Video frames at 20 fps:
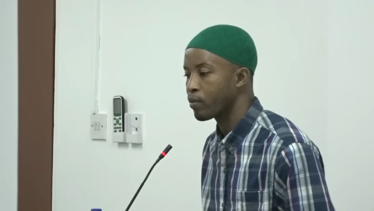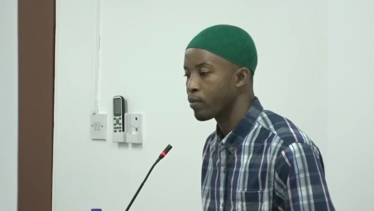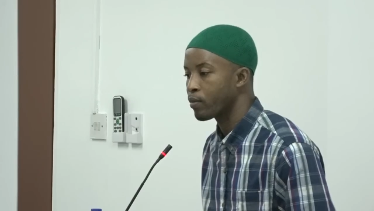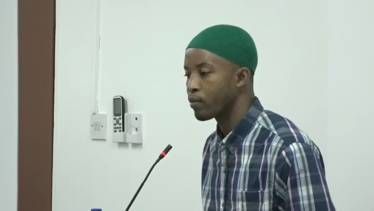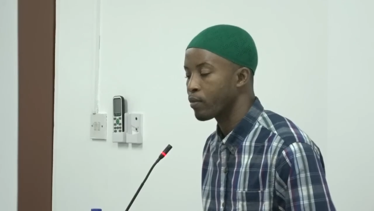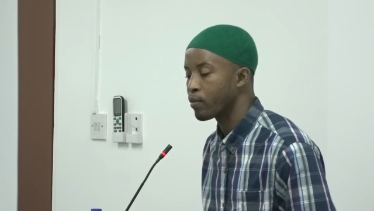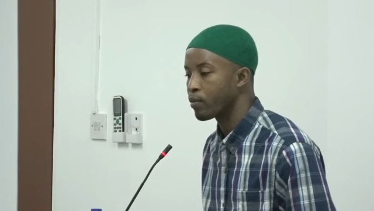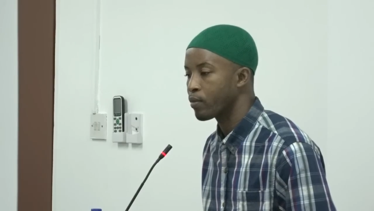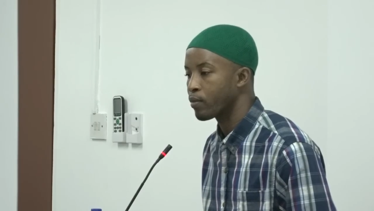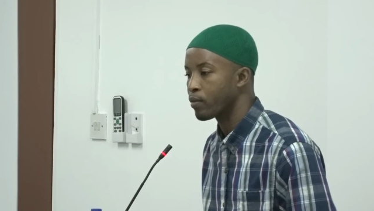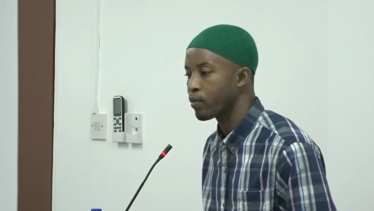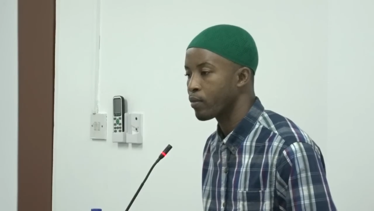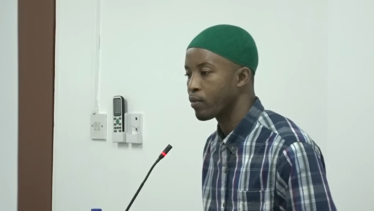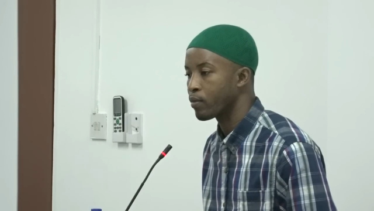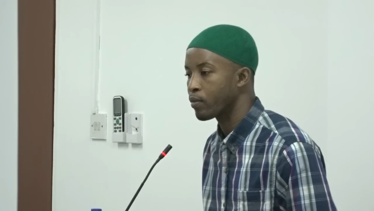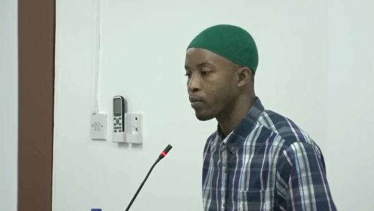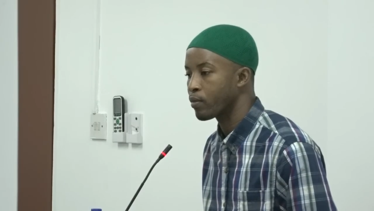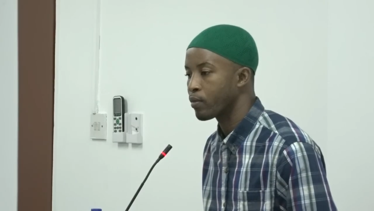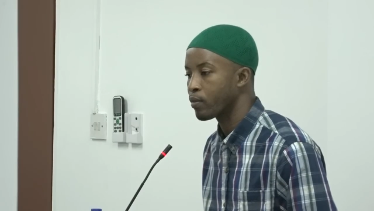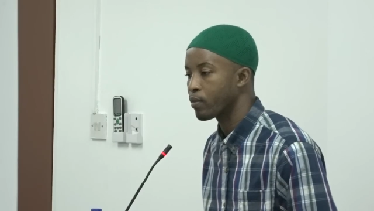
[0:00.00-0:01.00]

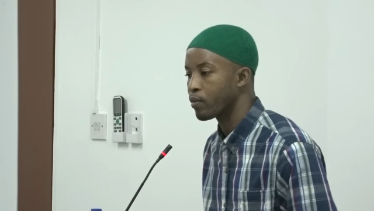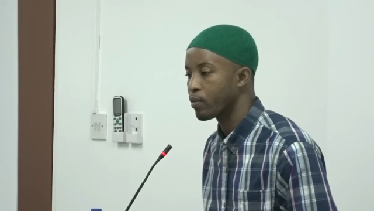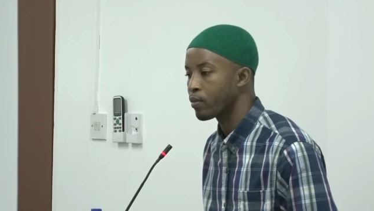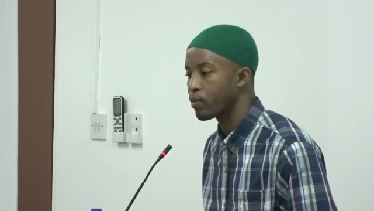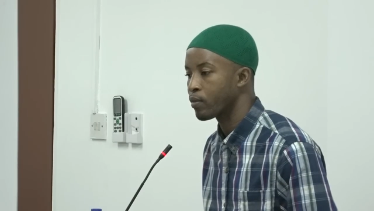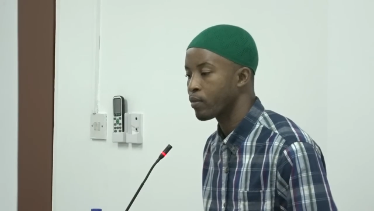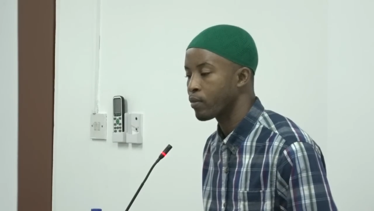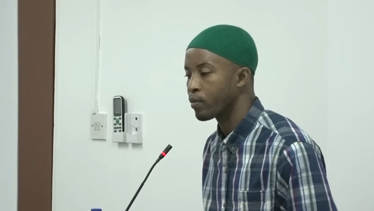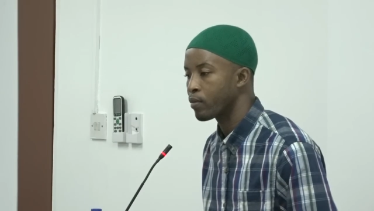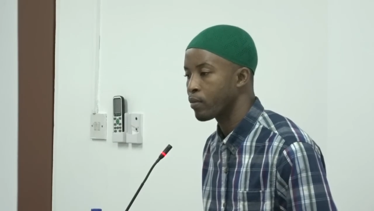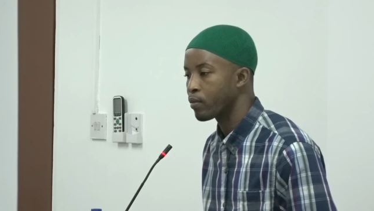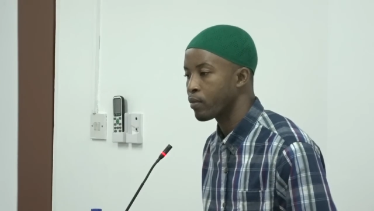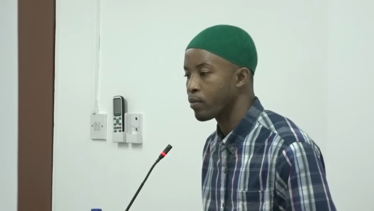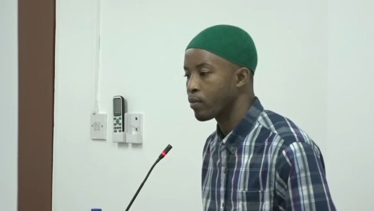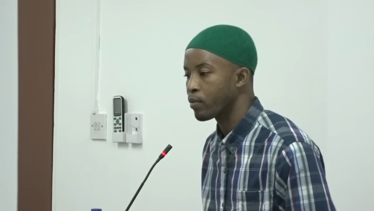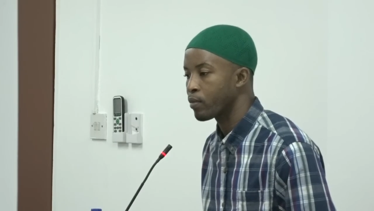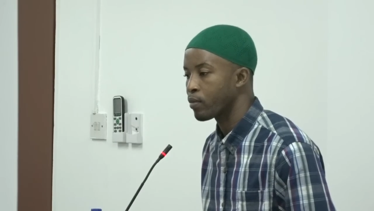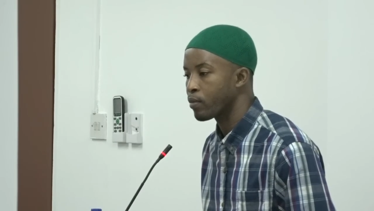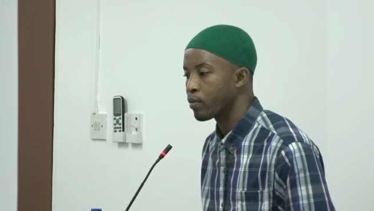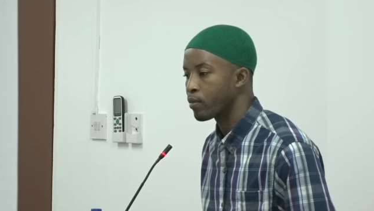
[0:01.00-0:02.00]

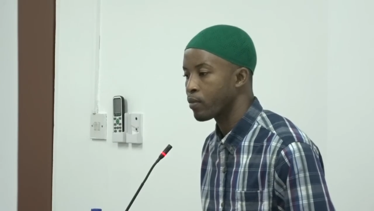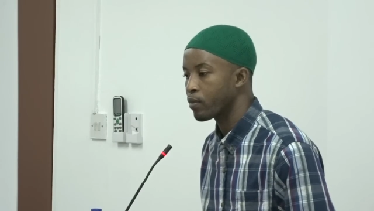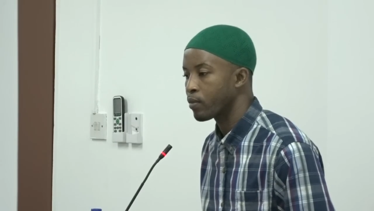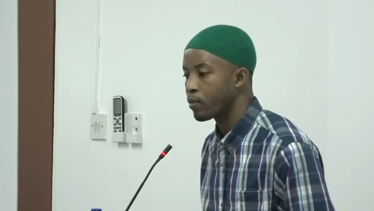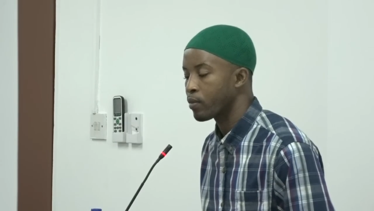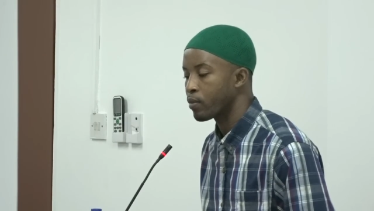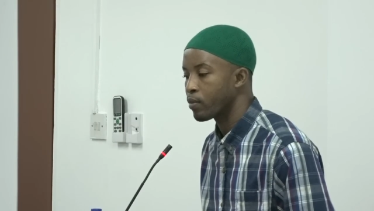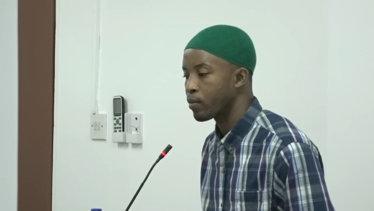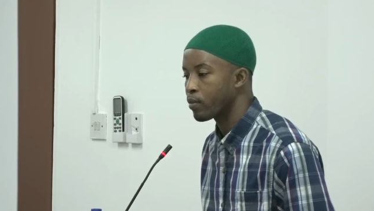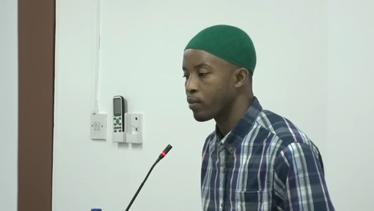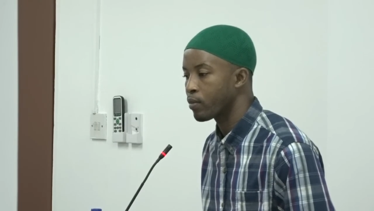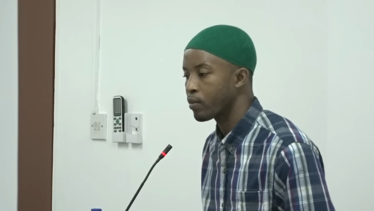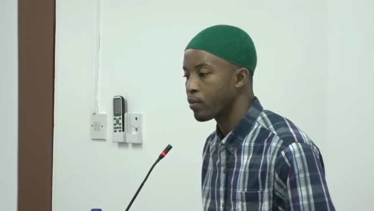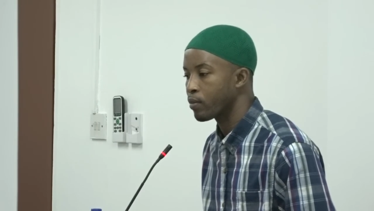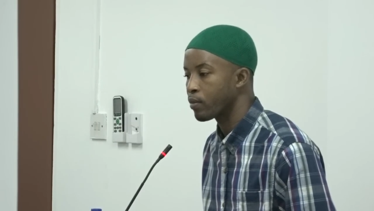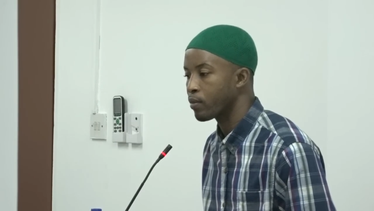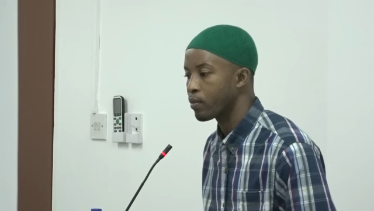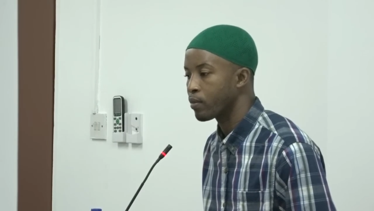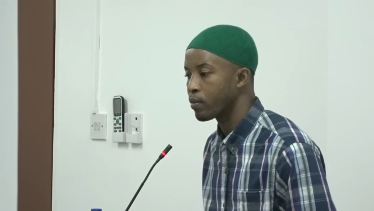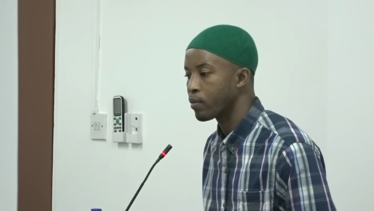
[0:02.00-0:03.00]

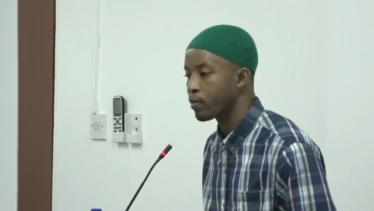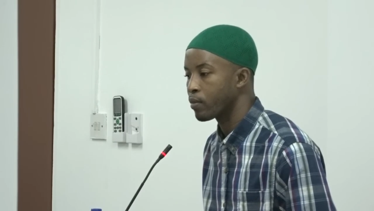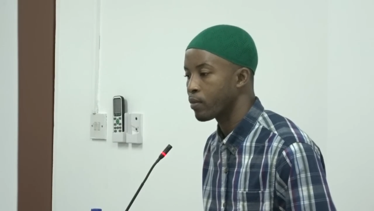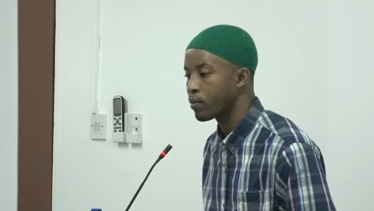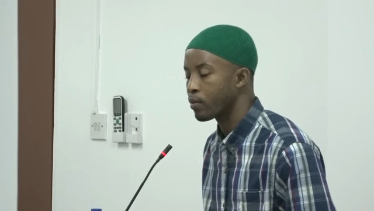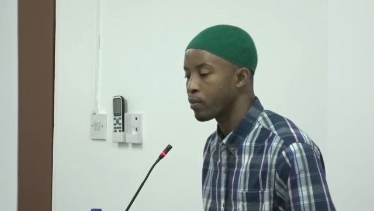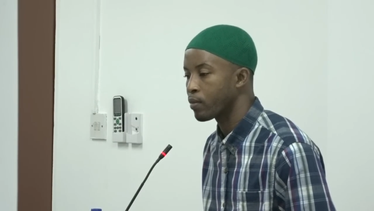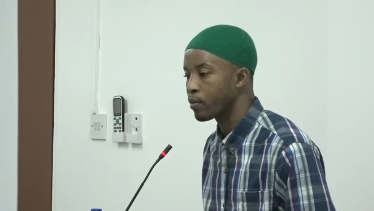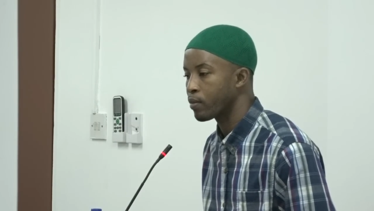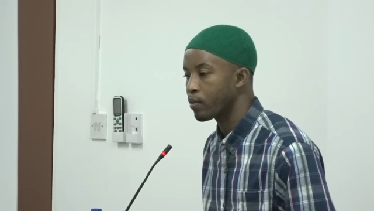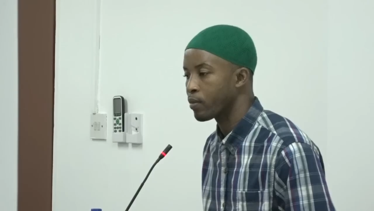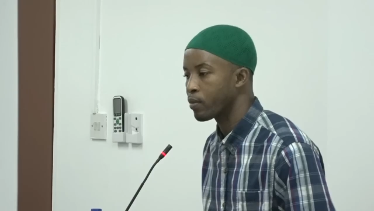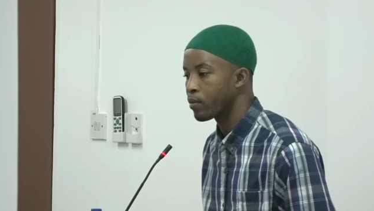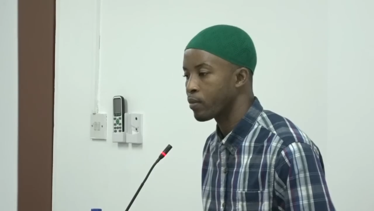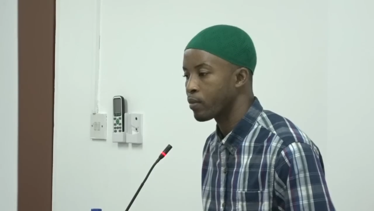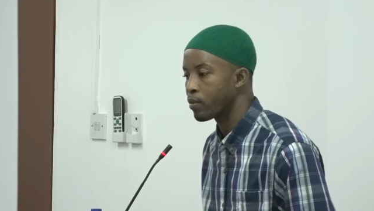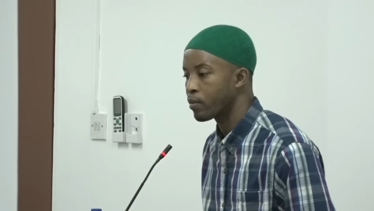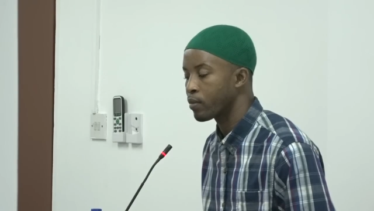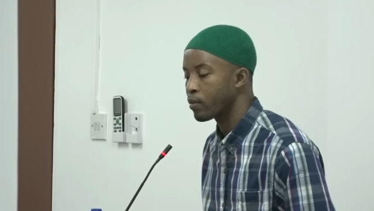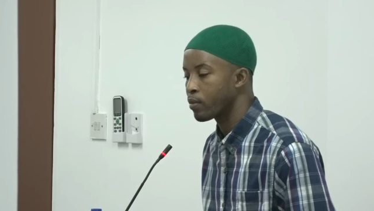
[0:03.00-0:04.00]

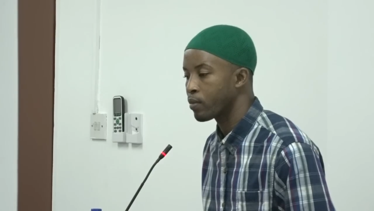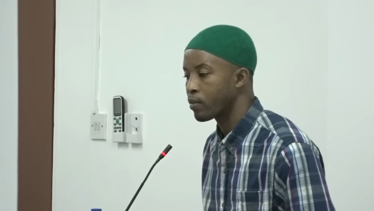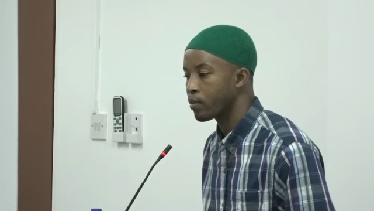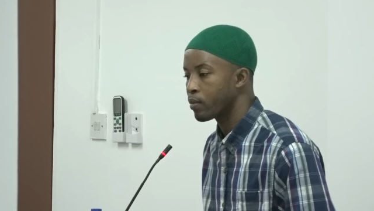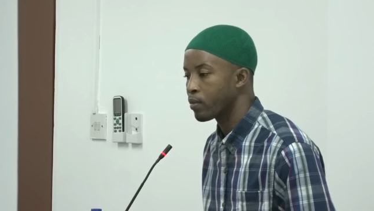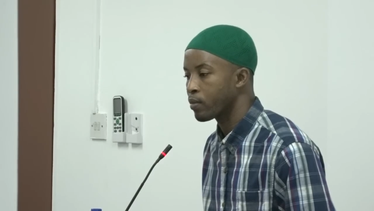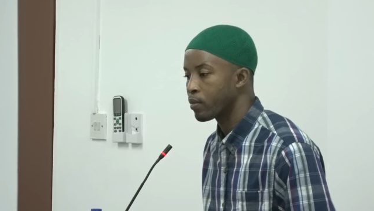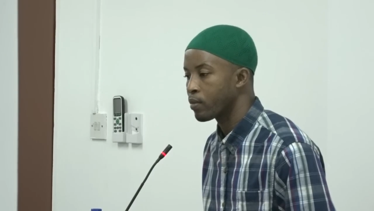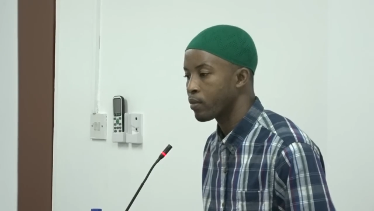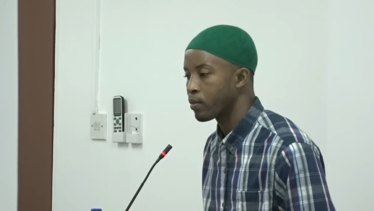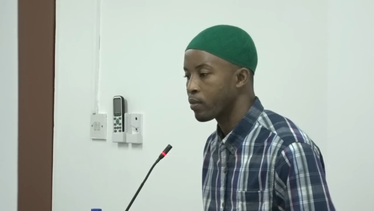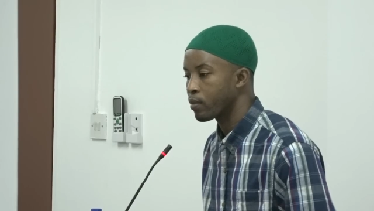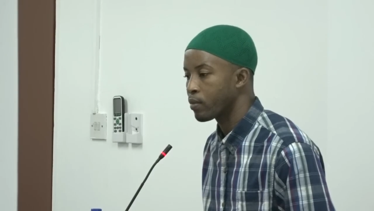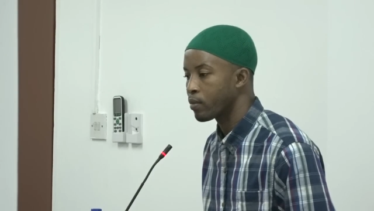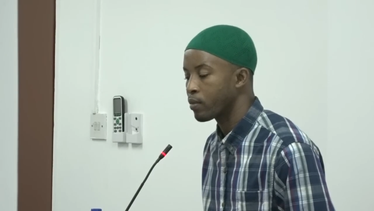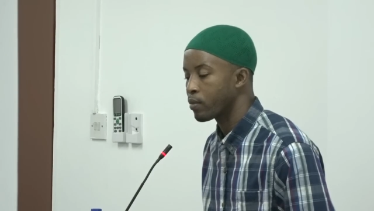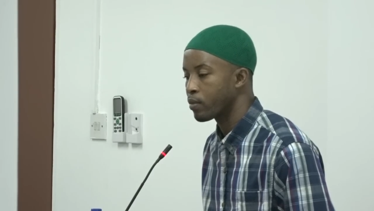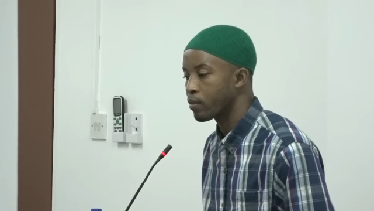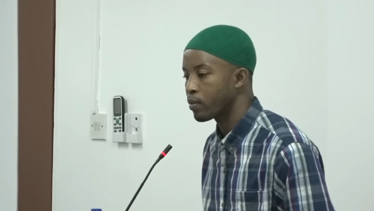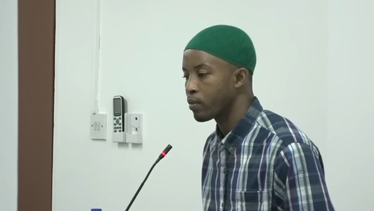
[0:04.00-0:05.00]

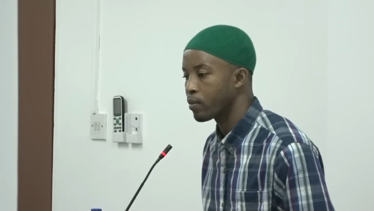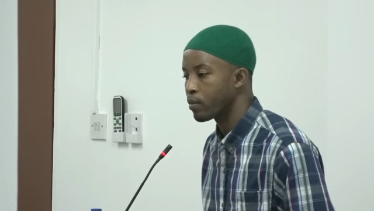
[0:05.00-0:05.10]
(no one is talking)